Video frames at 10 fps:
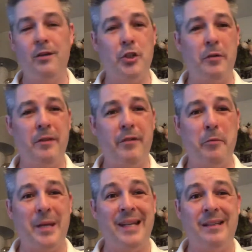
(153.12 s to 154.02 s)
Generally, the very
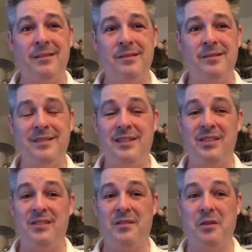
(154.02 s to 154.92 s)
beginning
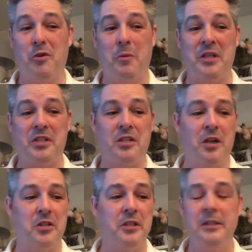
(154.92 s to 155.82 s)
is a good place to
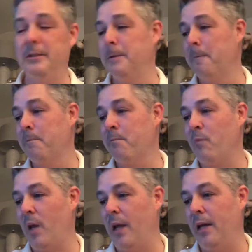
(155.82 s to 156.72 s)
start.
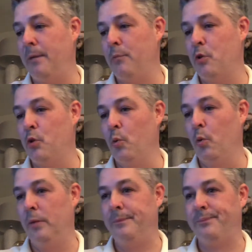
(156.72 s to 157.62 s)

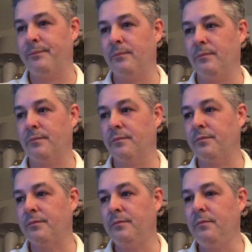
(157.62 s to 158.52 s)
So,
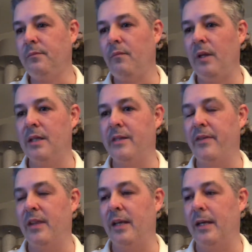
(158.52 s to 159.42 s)
let's have a
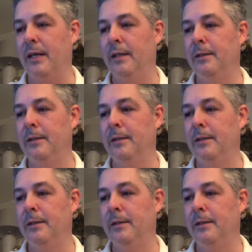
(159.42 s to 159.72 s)
think.